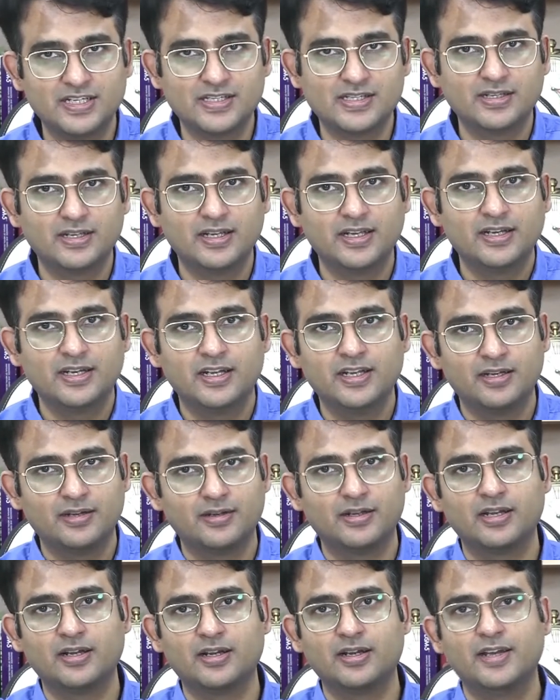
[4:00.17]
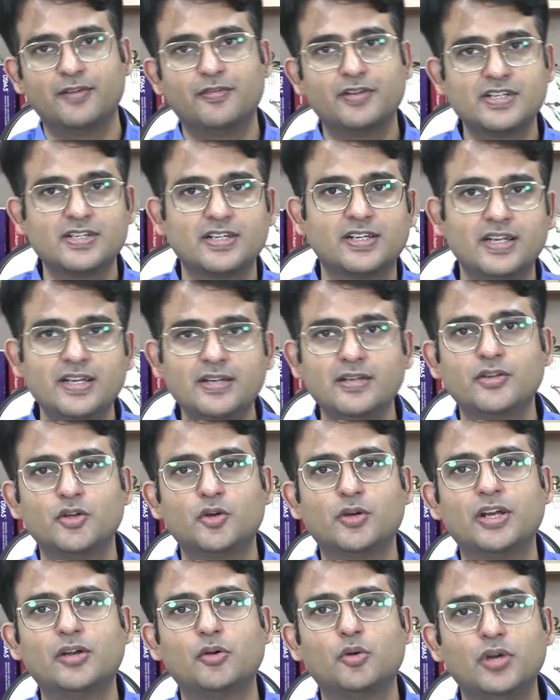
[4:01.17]
each. In every sitting,
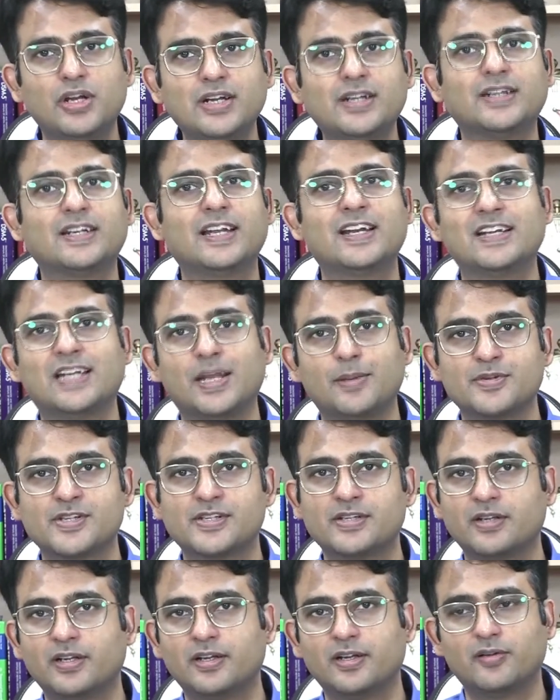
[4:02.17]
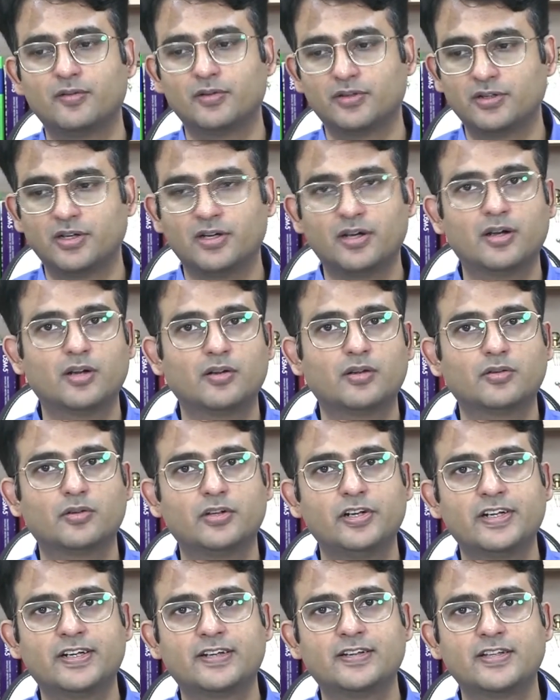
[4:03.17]
you can do it 10 times.
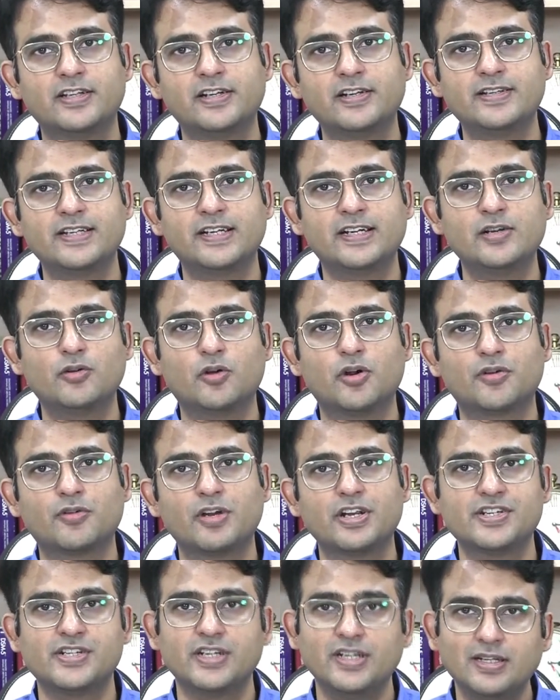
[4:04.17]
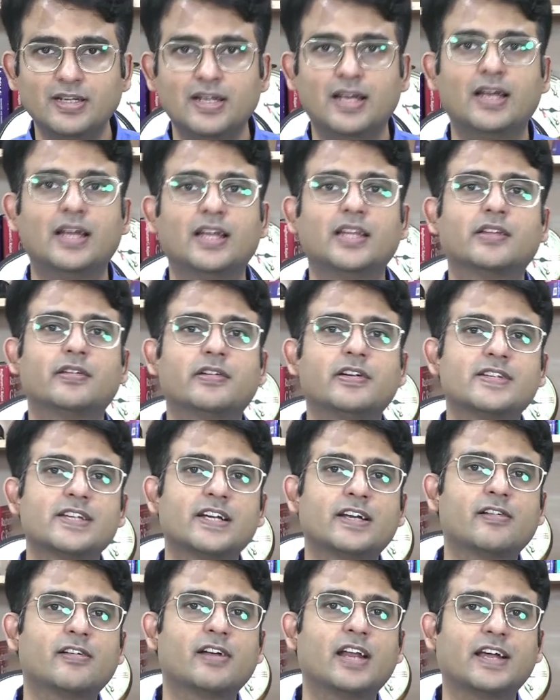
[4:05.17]
3-second contraction,
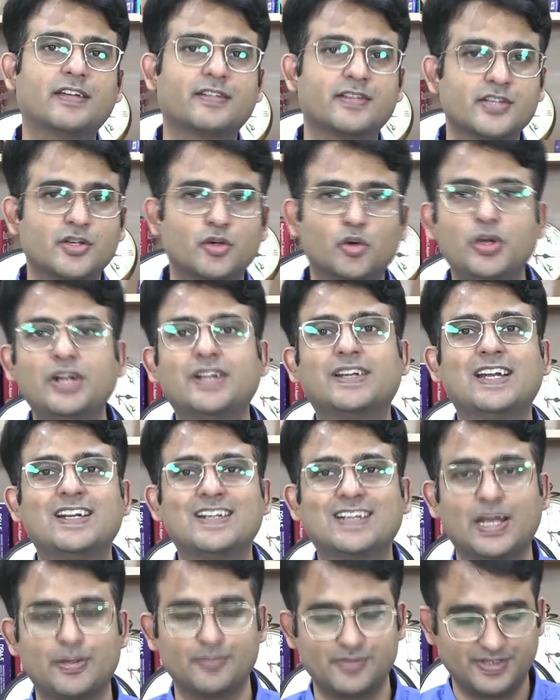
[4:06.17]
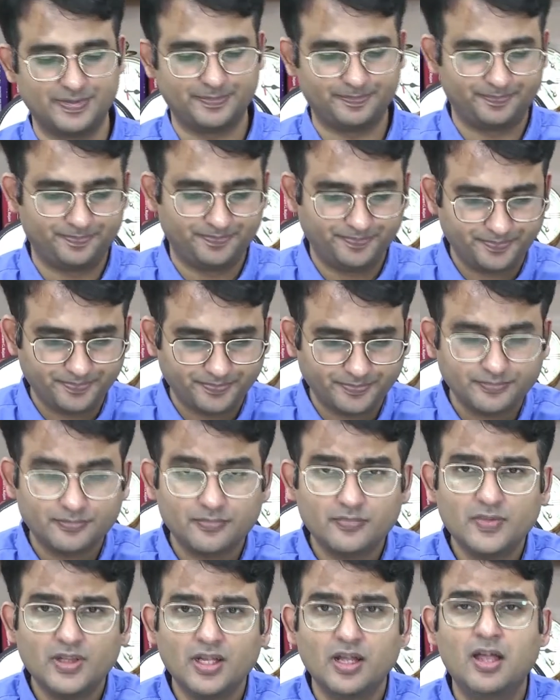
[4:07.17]
3-second relaxation. Do it 10 times.
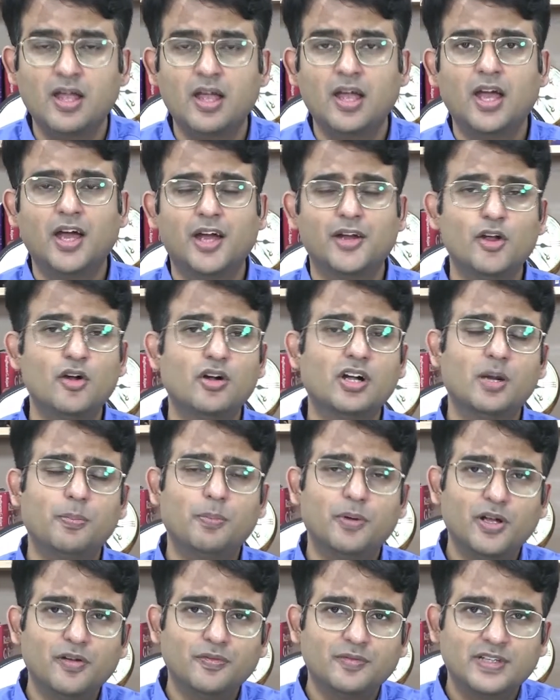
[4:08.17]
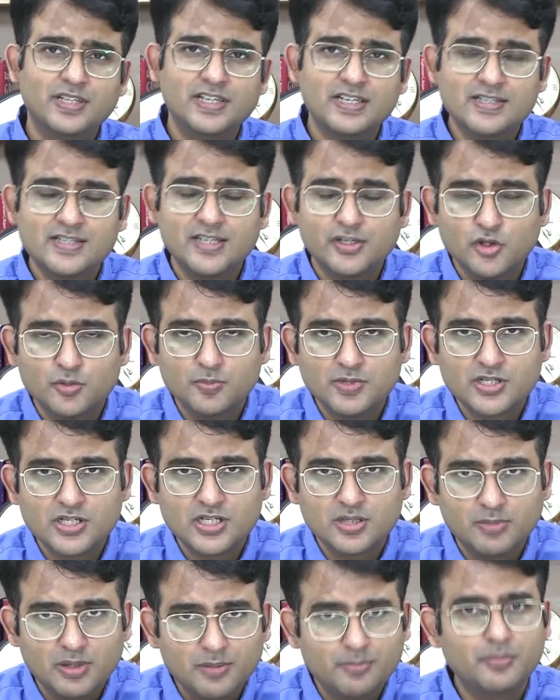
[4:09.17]
Now, a couple of things that you
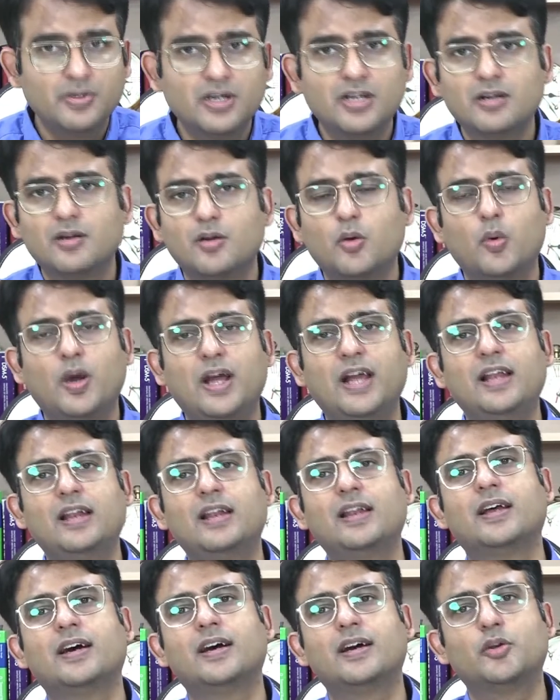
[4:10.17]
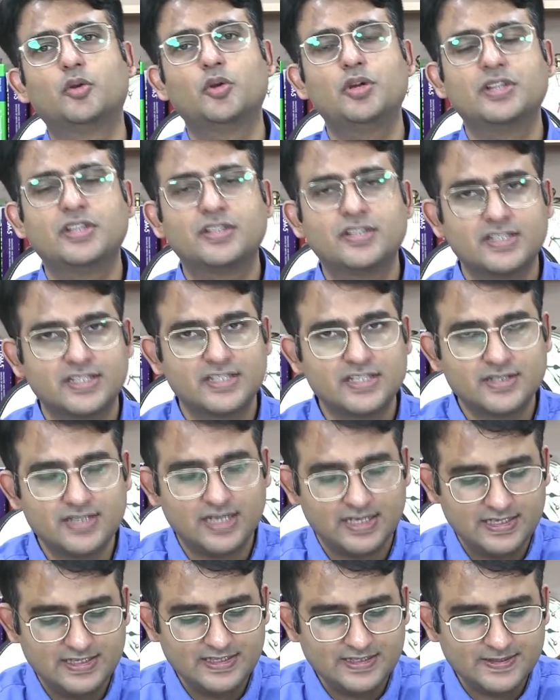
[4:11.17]
must remember while doing this
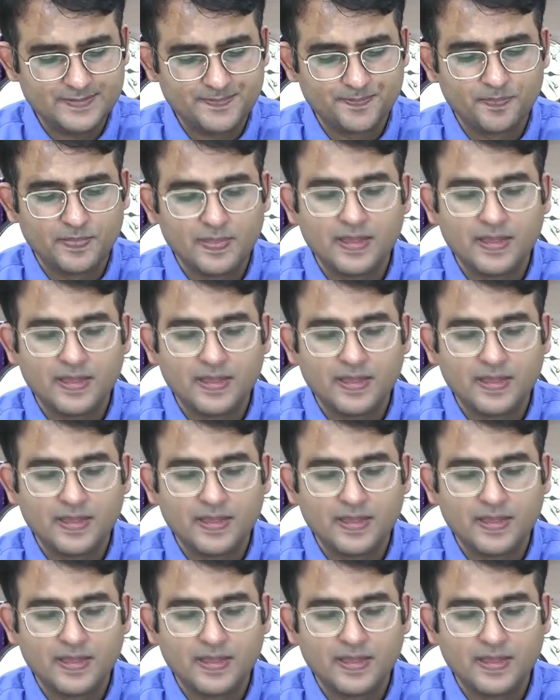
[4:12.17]
exercise.